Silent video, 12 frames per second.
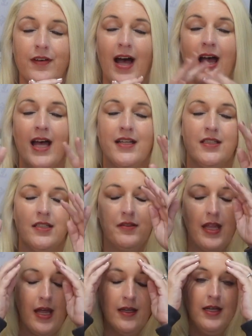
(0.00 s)
I had to do
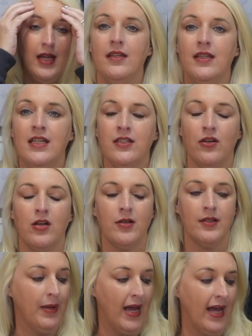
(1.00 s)
that. These are
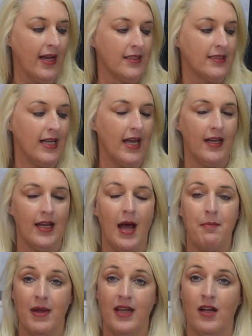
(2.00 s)
bags that
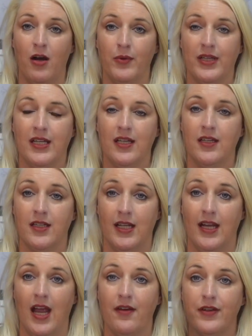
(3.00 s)
I may not could
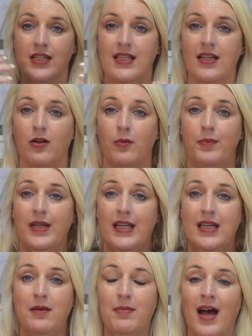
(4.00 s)
get every single
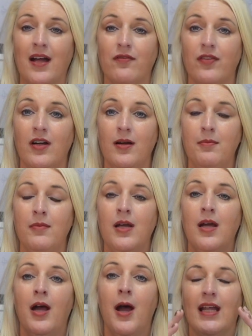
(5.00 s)
penny back from.
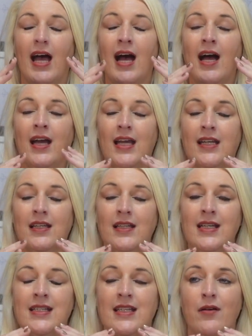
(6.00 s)
I at
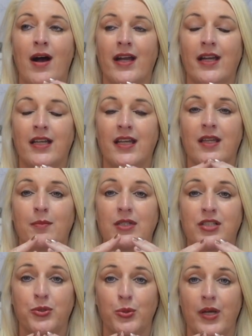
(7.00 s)
least know I could get the
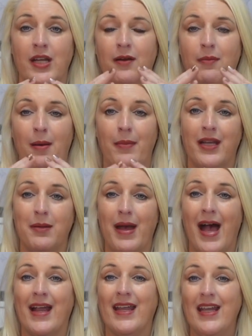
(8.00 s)
majority of my money
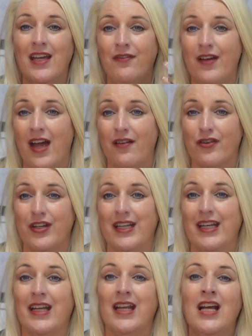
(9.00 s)
back if ever
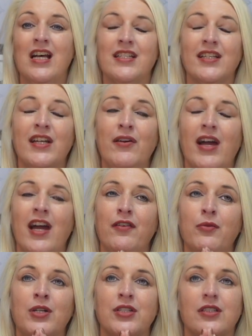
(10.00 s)
needed. So I don't ever
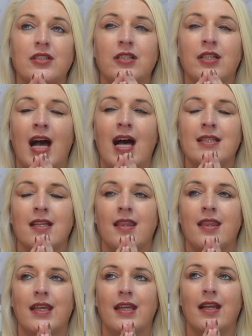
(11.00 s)
want you guys to
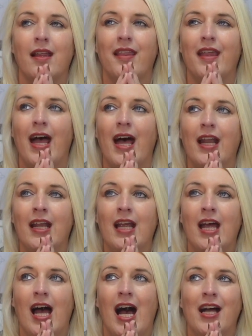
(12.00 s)
think that
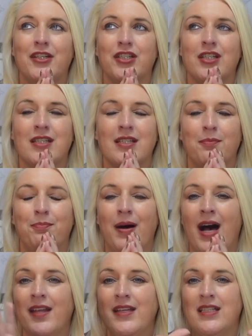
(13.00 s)
I just
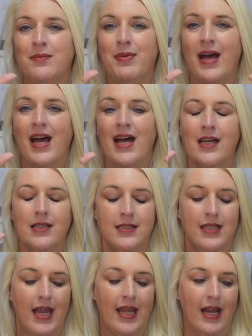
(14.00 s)
buy these
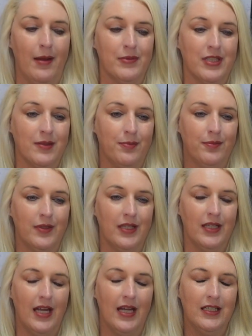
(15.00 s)
bags and I'm just,
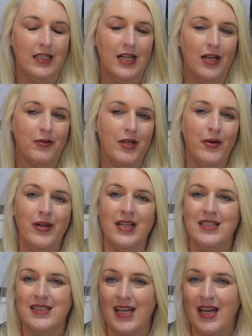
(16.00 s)
you know, going
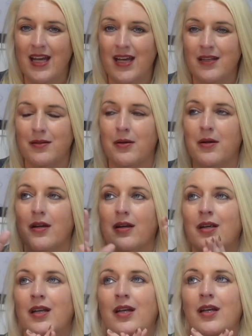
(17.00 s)
in debt or
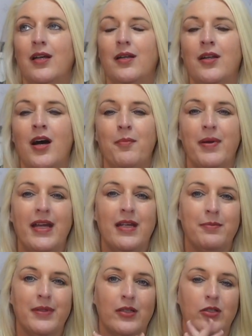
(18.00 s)
not
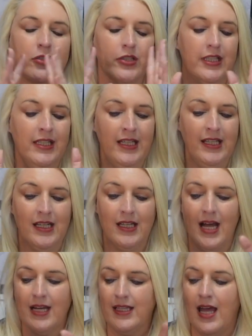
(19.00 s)
paying bills or anything
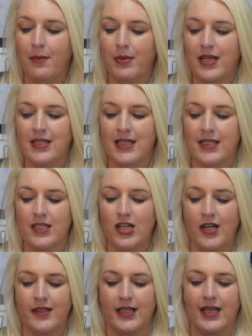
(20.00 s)
like that, because it's
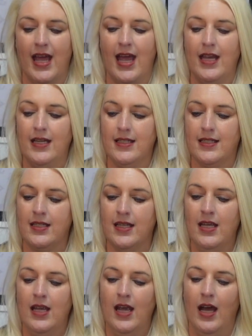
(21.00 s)
not the case.
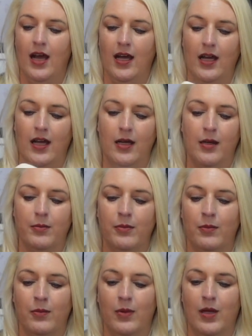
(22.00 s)

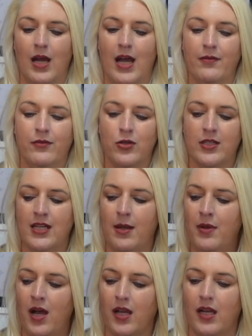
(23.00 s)
Of course, I'm
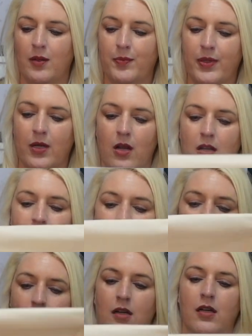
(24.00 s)
not going to put all of
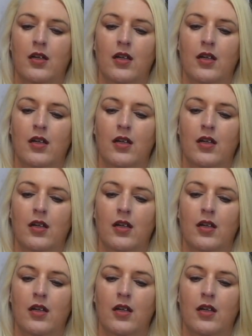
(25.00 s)
our